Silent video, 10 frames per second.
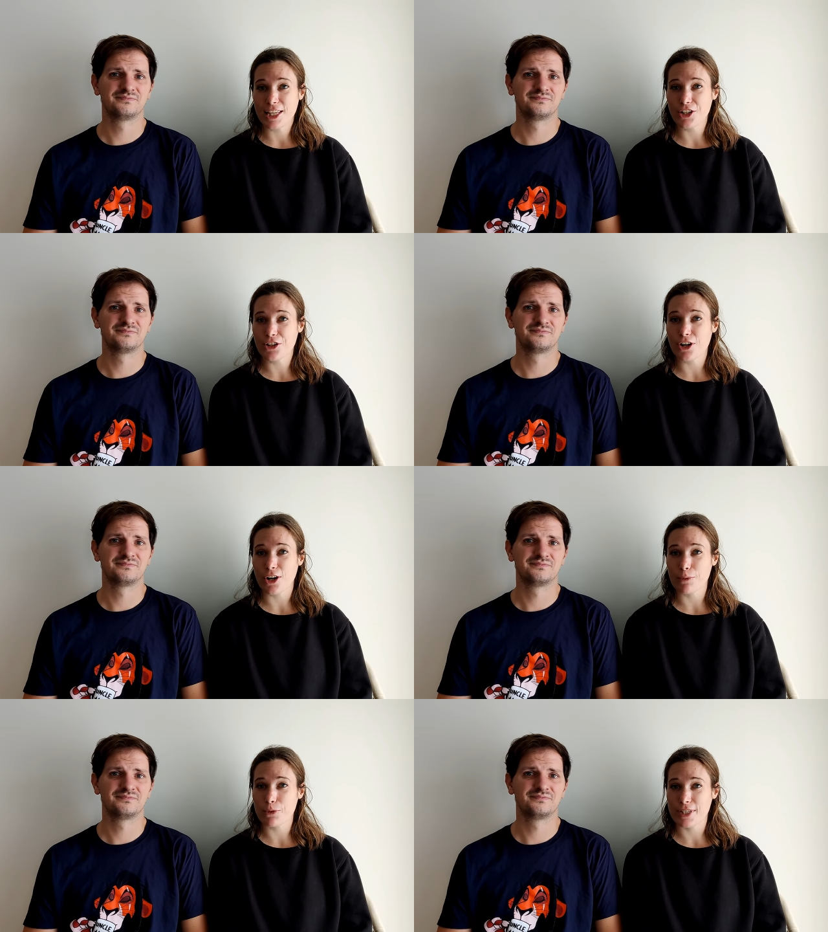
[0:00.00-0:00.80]
Speaker 1: then you're
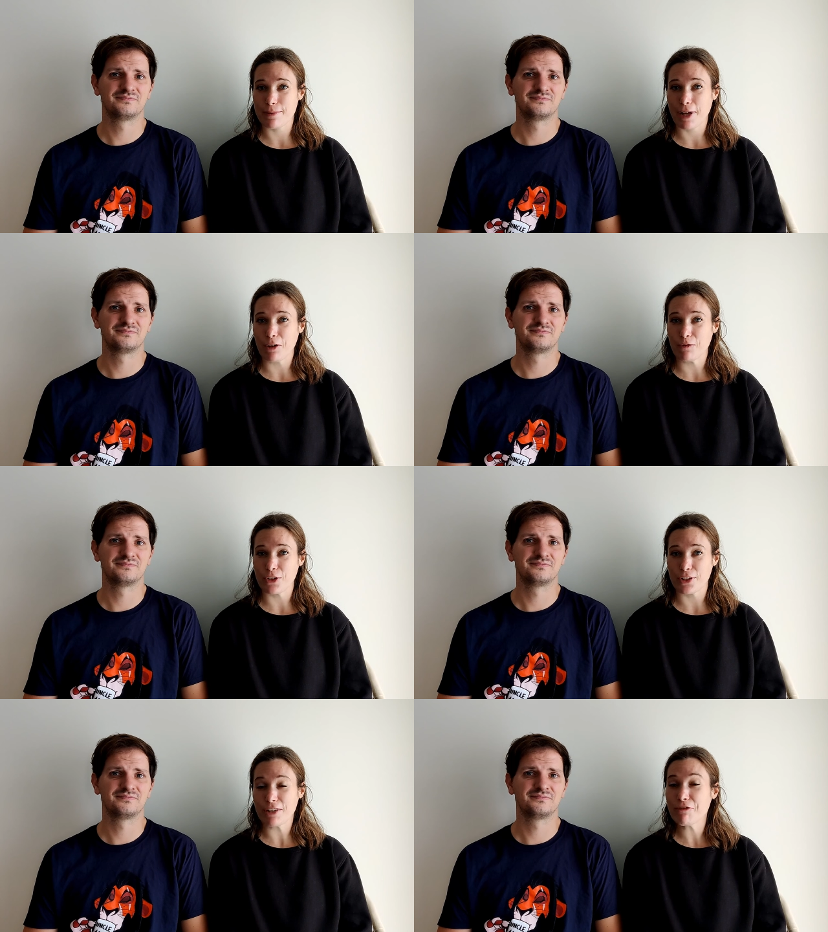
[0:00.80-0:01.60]
armed with some
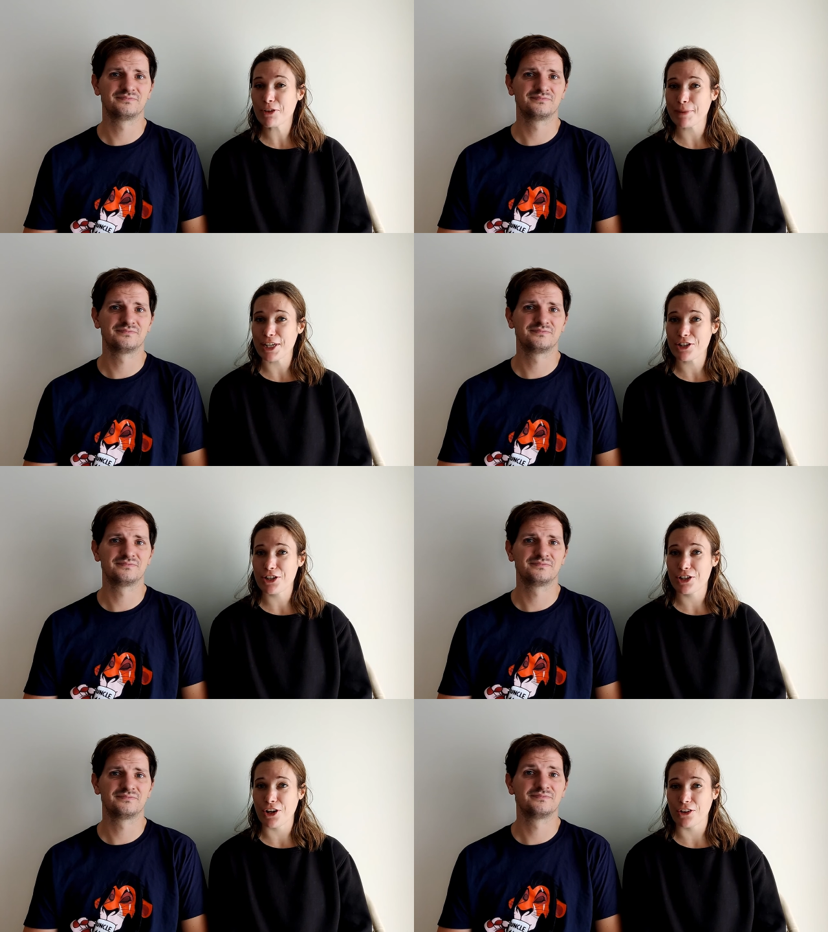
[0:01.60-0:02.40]
helpful information
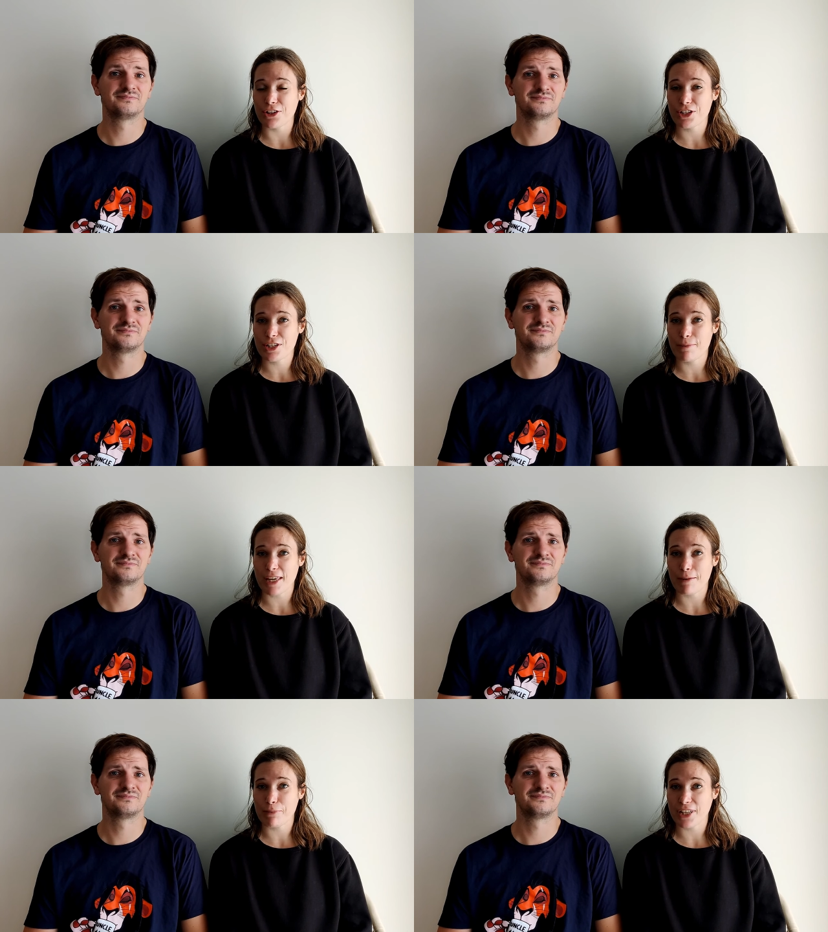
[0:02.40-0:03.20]
and knowledge to
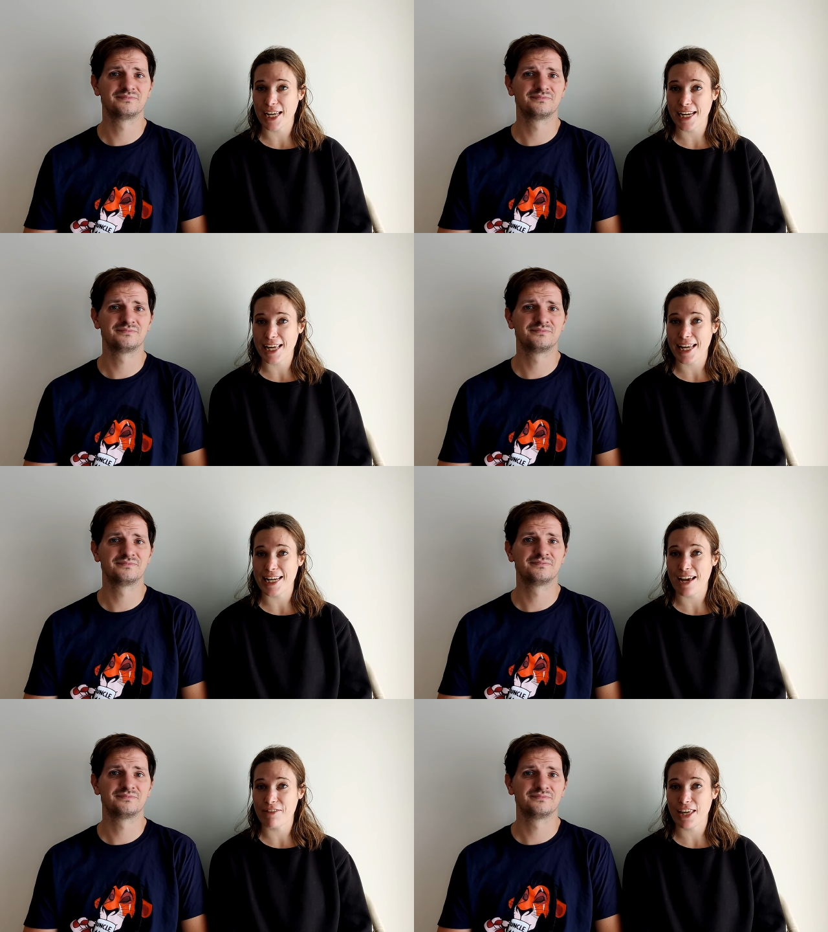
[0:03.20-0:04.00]
make planning and
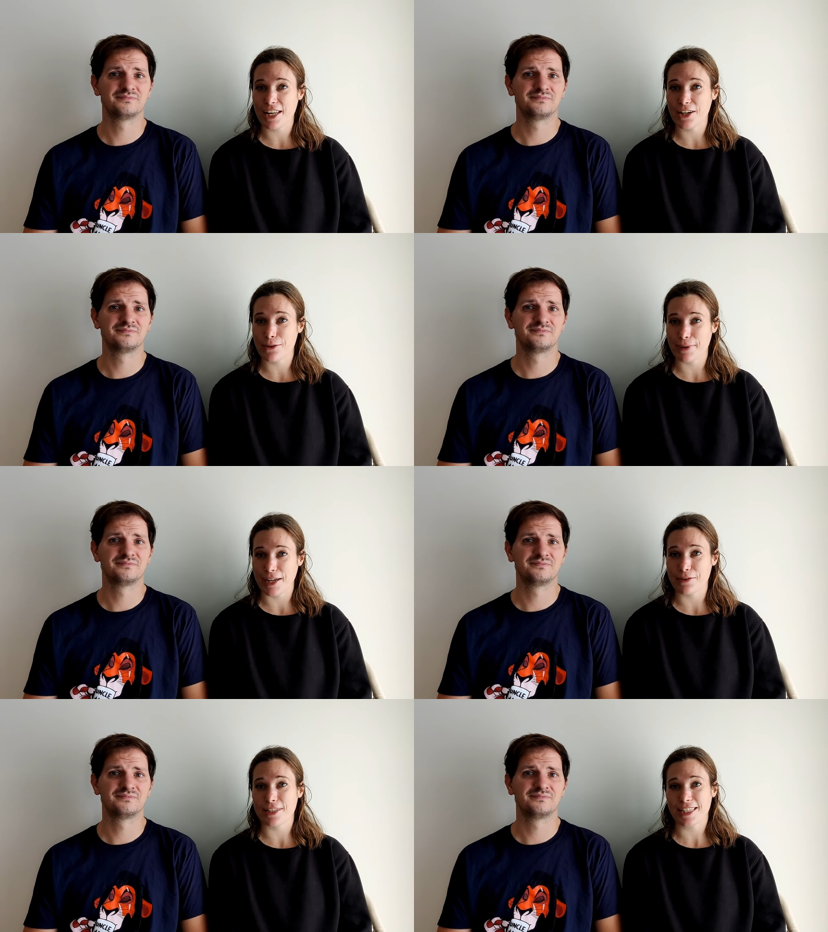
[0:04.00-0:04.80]
navigating
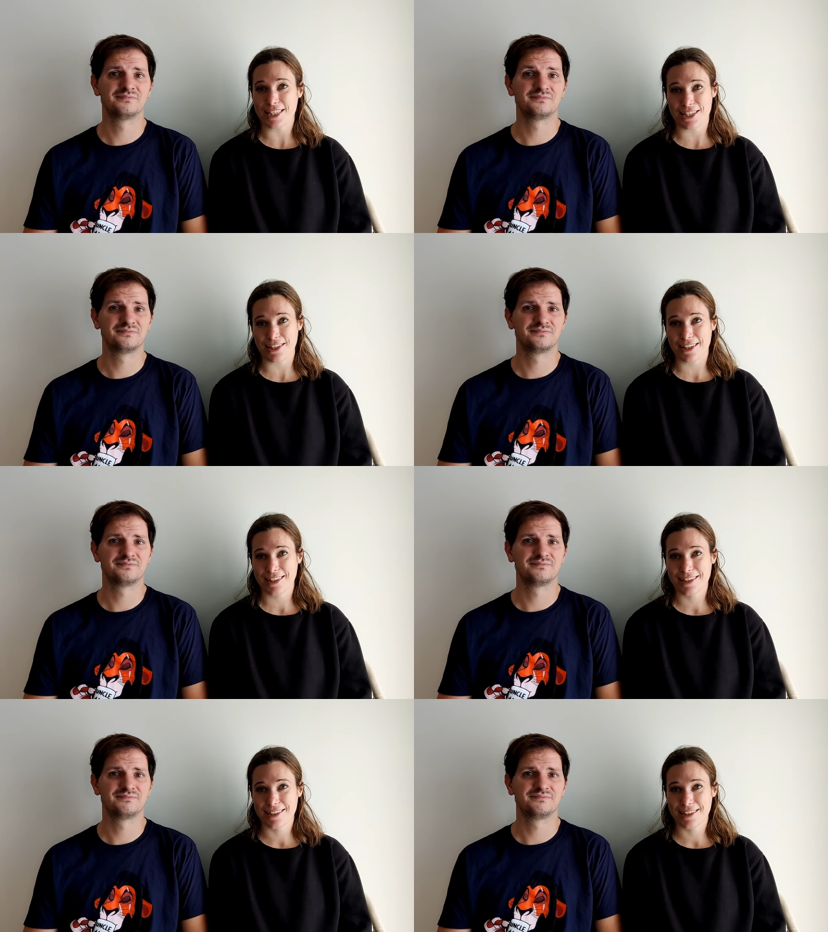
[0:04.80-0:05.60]
around easier.
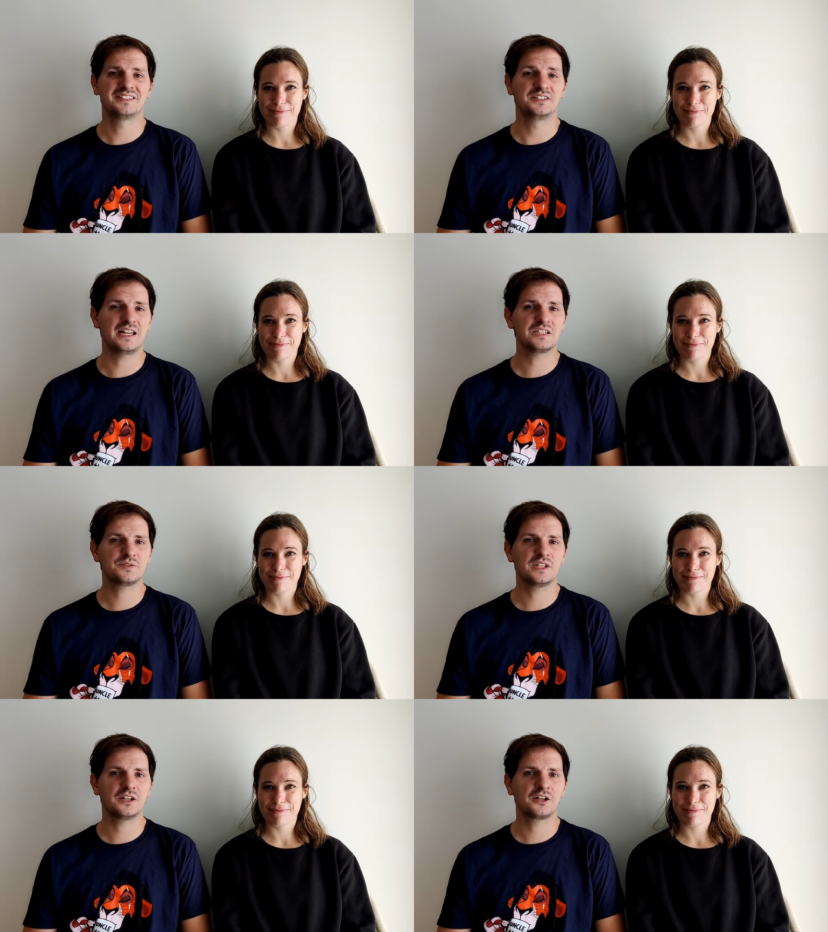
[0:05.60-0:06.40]
Speaker 2: Today's
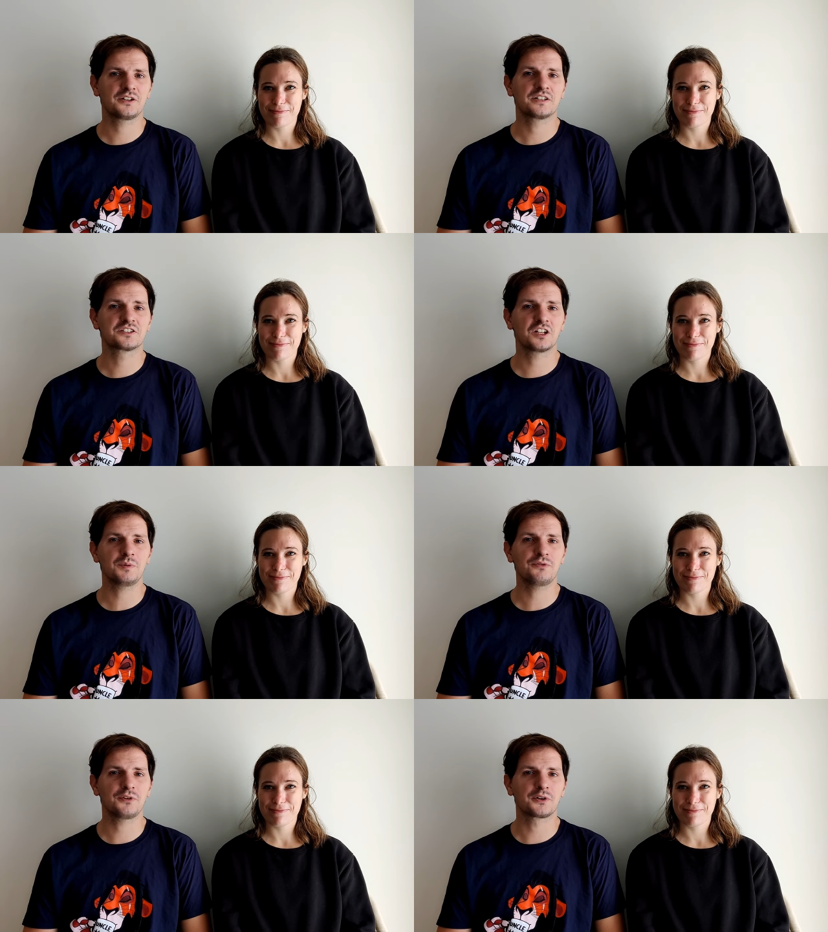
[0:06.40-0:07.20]
video is going to
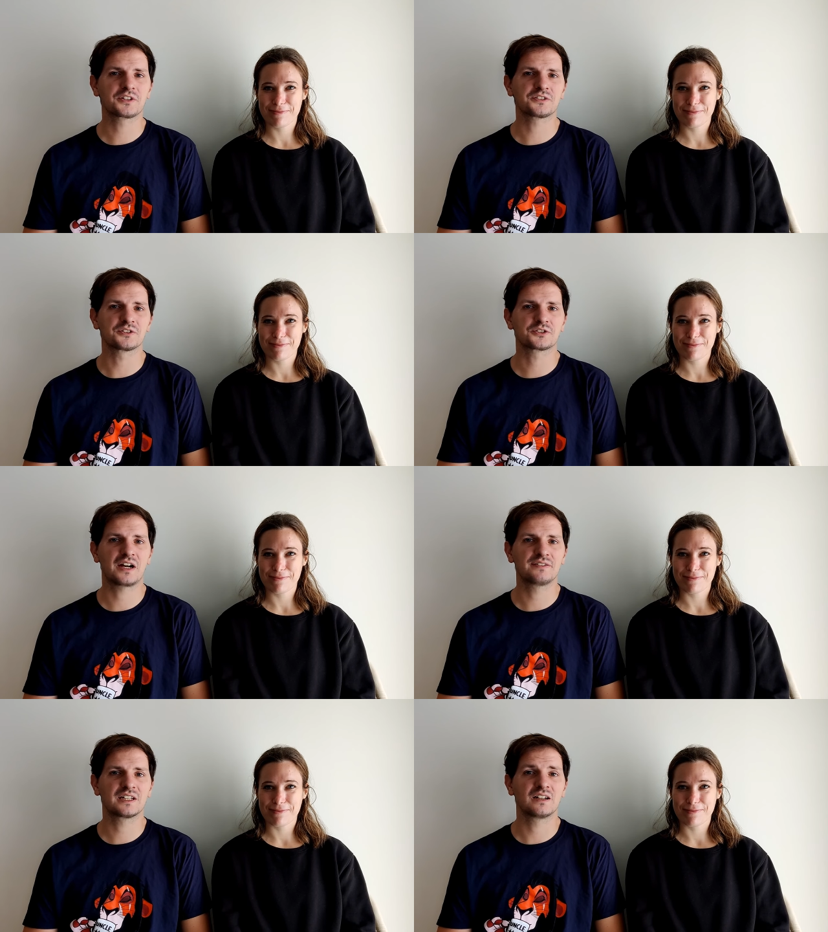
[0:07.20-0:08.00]
be focused on
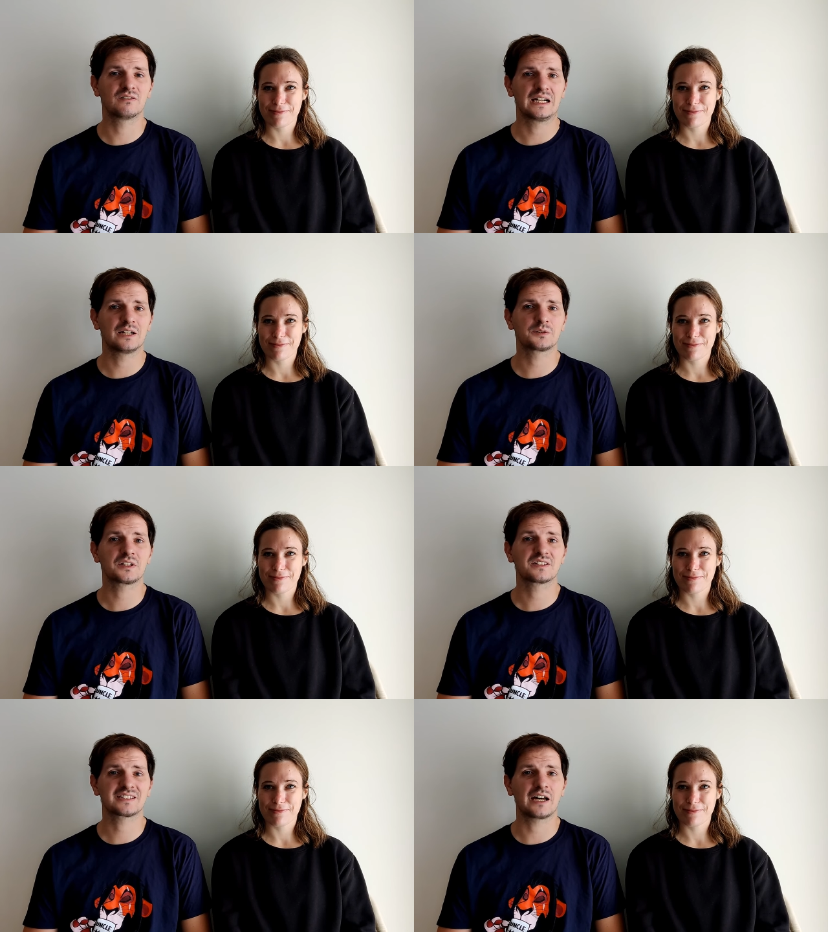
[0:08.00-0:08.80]
traveling around
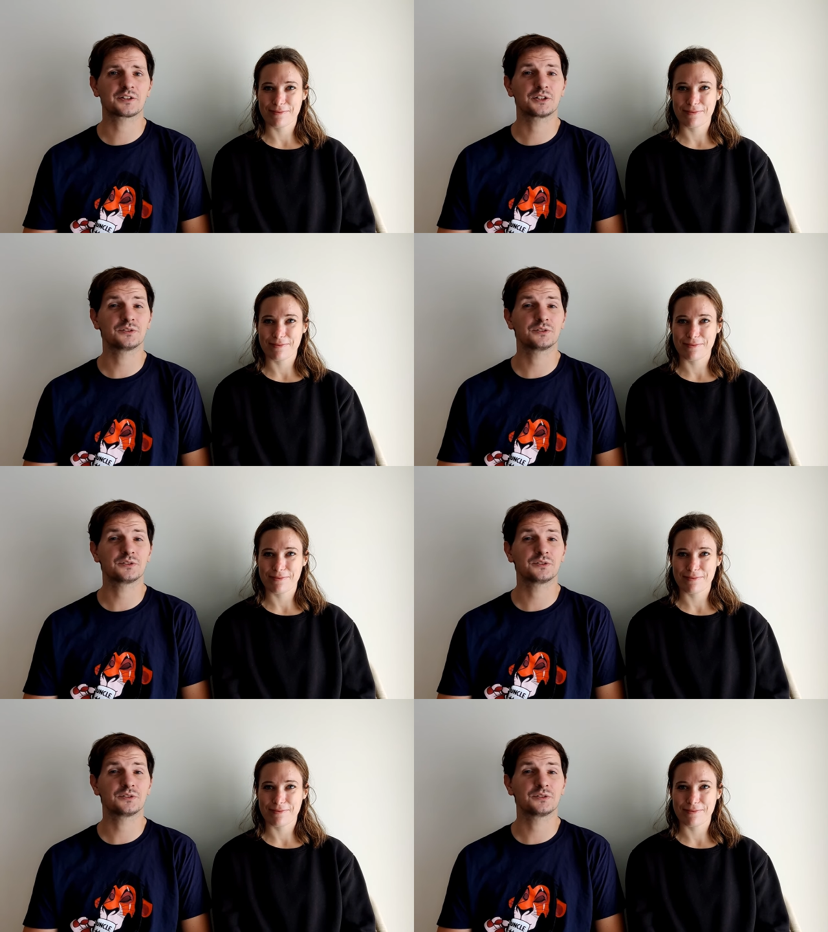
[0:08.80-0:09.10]
South